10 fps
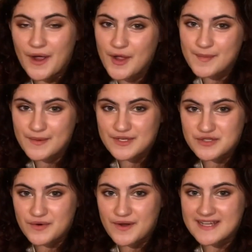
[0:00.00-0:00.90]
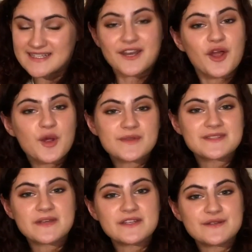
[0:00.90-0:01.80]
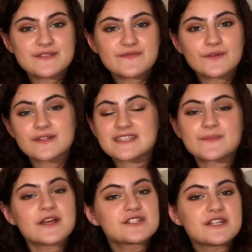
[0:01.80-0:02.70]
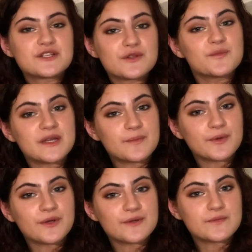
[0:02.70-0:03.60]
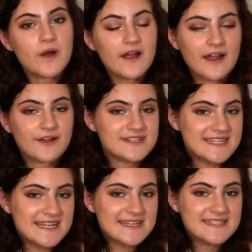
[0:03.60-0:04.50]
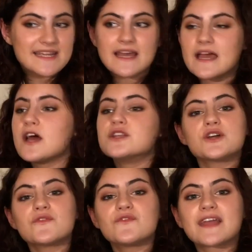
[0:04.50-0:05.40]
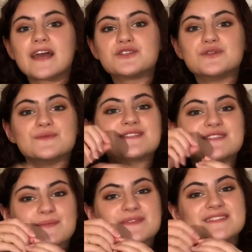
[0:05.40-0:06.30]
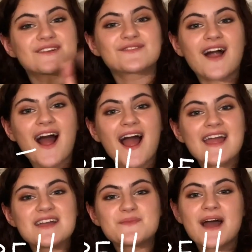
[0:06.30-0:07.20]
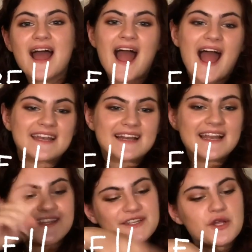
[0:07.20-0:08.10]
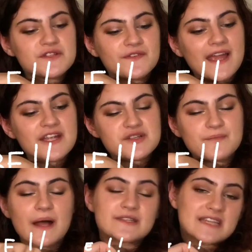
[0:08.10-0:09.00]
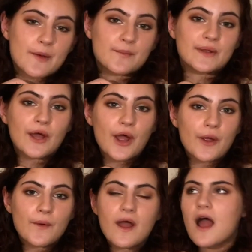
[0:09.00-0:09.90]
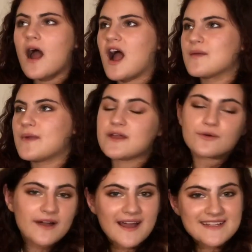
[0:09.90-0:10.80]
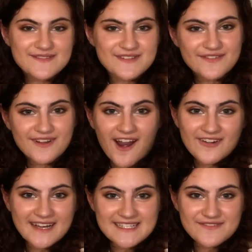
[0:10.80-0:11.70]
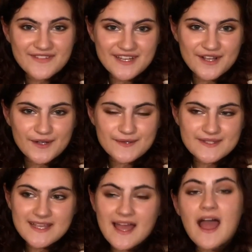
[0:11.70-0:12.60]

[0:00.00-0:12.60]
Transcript: I hope you enjoyed, and I hope it's been useful, especially to the people whose work I critiqued. Don't forget to subscribe and click the notification bell down below. I make all kinds of different art related videos.